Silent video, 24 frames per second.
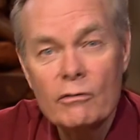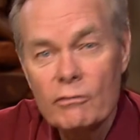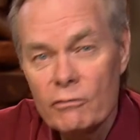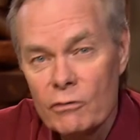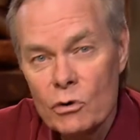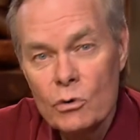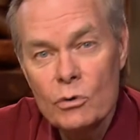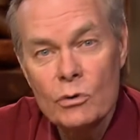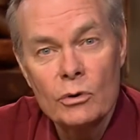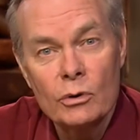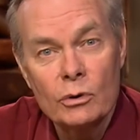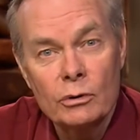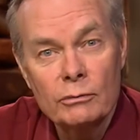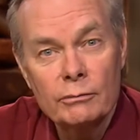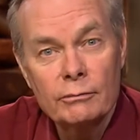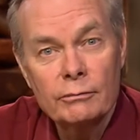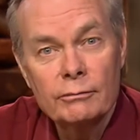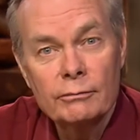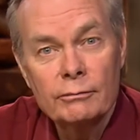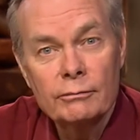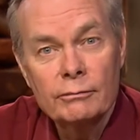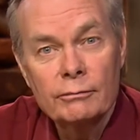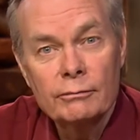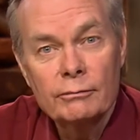fool.
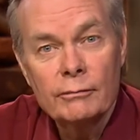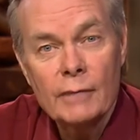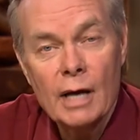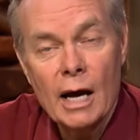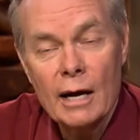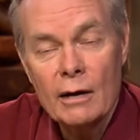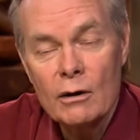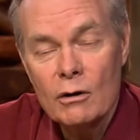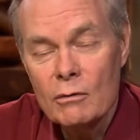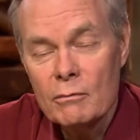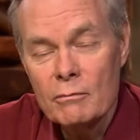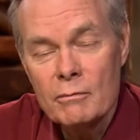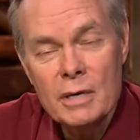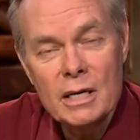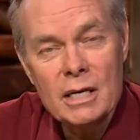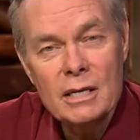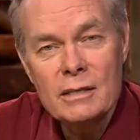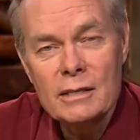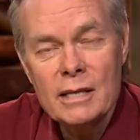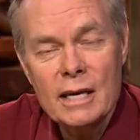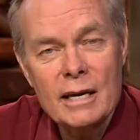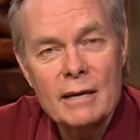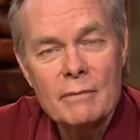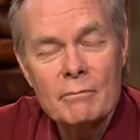I don't
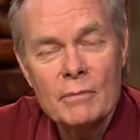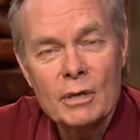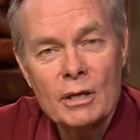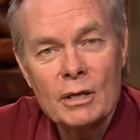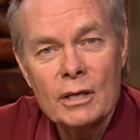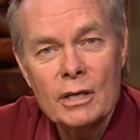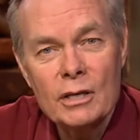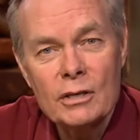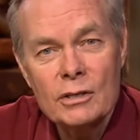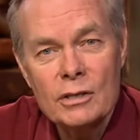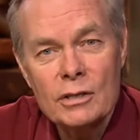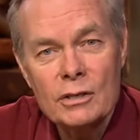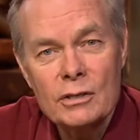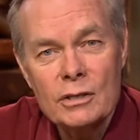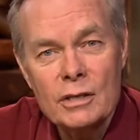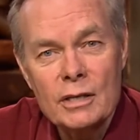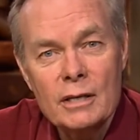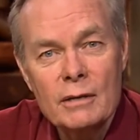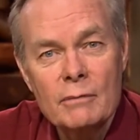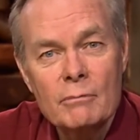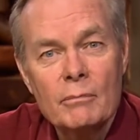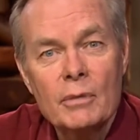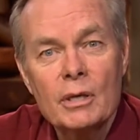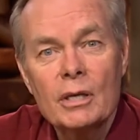mean that
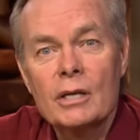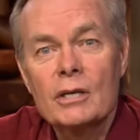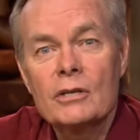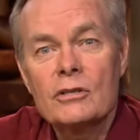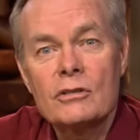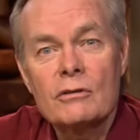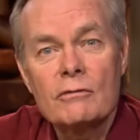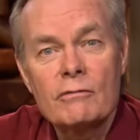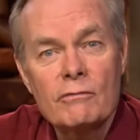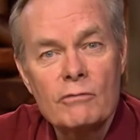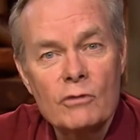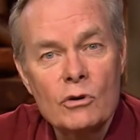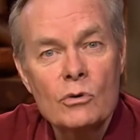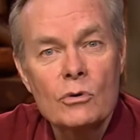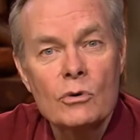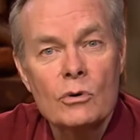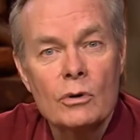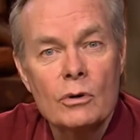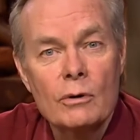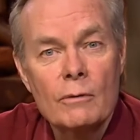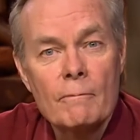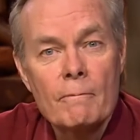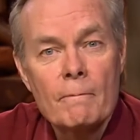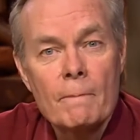maliciously, but it's a
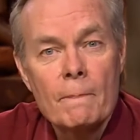fool.